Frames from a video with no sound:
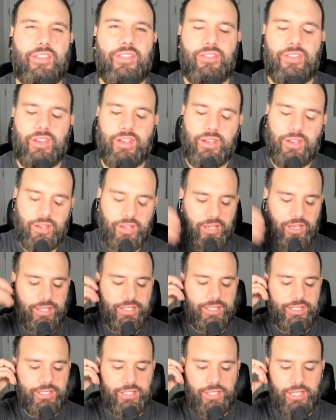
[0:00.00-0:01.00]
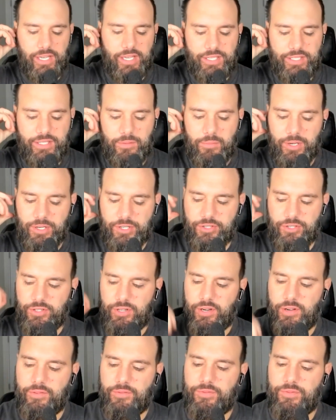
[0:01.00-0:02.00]
I think it's a
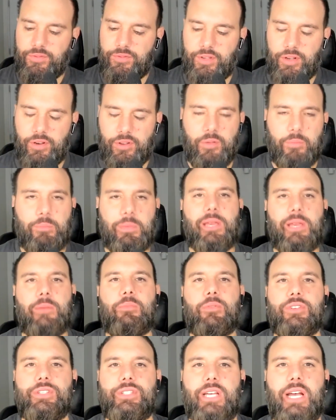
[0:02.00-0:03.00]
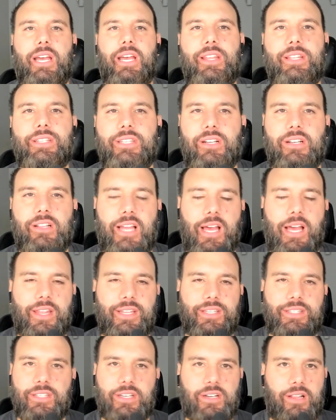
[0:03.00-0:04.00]
mixture of, the people side that's
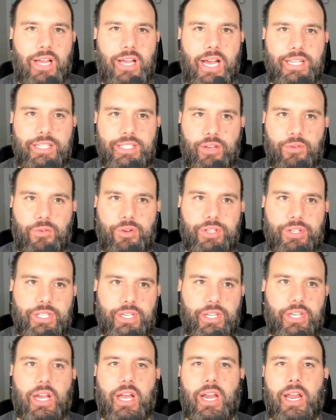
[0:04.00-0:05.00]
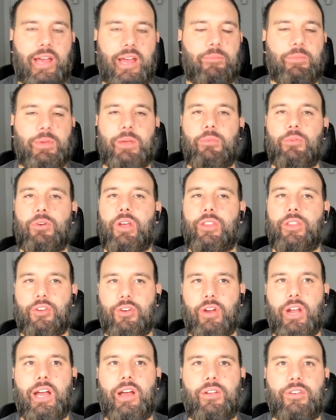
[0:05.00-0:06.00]
the classic in real estate. You got to have people on the
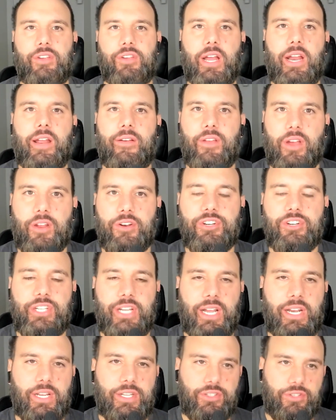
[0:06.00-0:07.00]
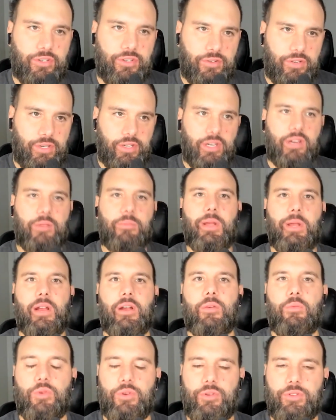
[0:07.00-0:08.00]
ground. You got to understand it. So you need to pair
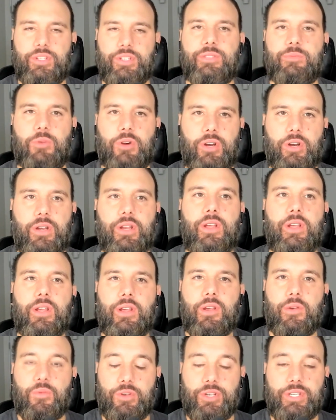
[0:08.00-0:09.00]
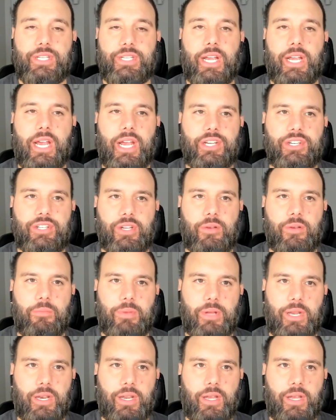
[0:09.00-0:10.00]
a really smart real estate
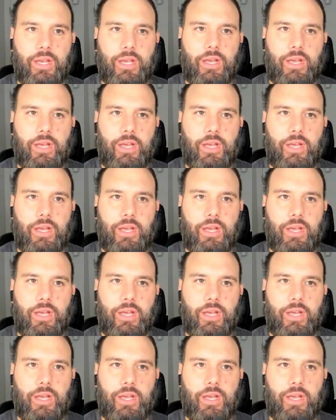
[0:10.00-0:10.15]
agent. But